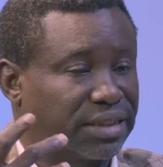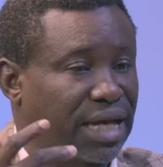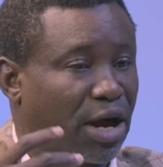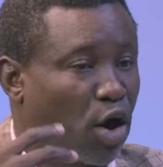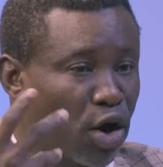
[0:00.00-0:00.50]

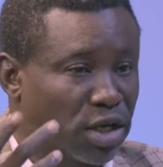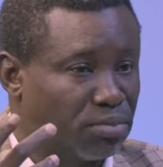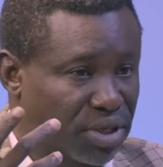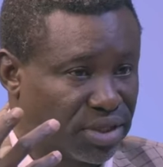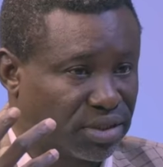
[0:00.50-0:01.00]
are
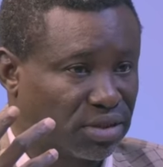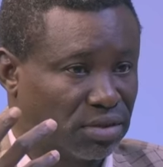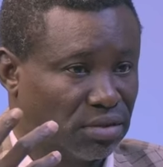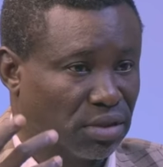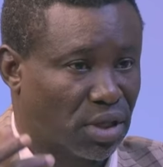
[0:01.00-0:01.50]
oil-based.
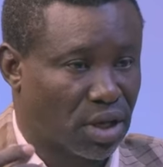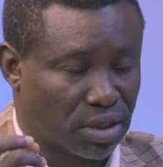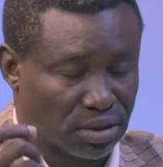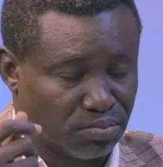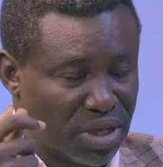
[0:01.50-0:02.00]

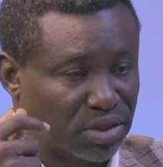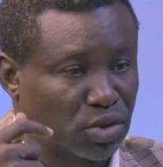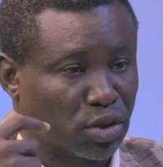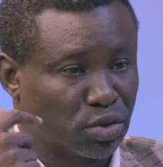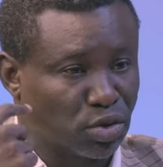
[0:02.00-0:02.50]
Make
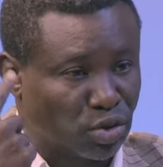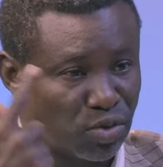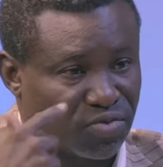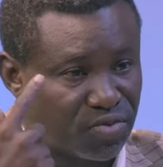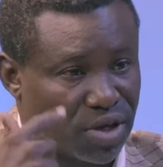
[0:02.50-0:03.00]
sure you do
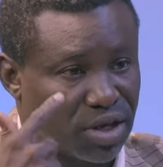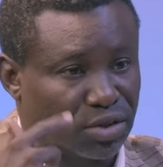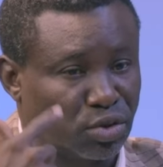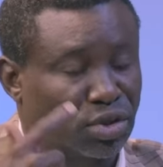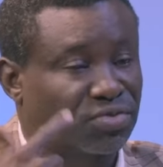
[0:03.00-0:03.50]
uh,
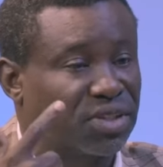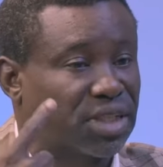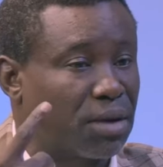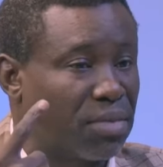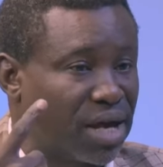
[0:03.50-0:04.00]
use
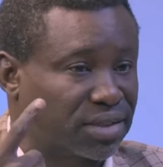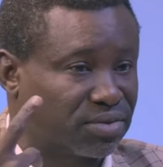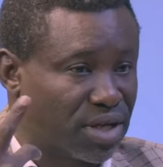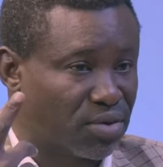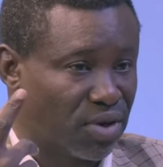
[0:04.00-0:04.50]
facial masks
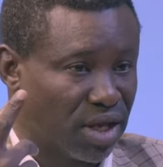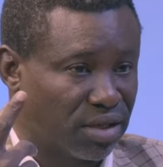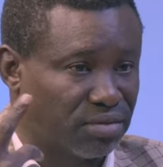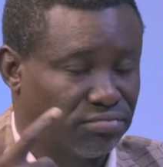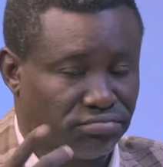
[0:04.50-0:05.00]
regularly.
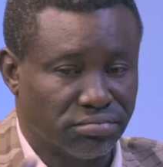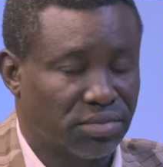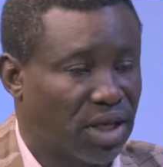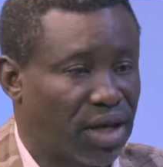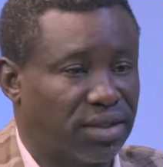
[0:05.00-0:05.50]
Okay.
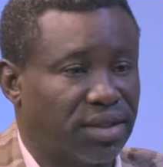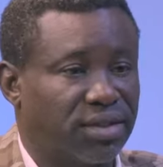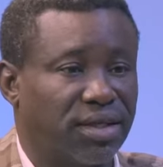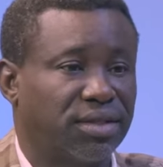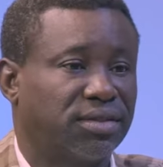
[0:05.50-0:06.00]
And then that.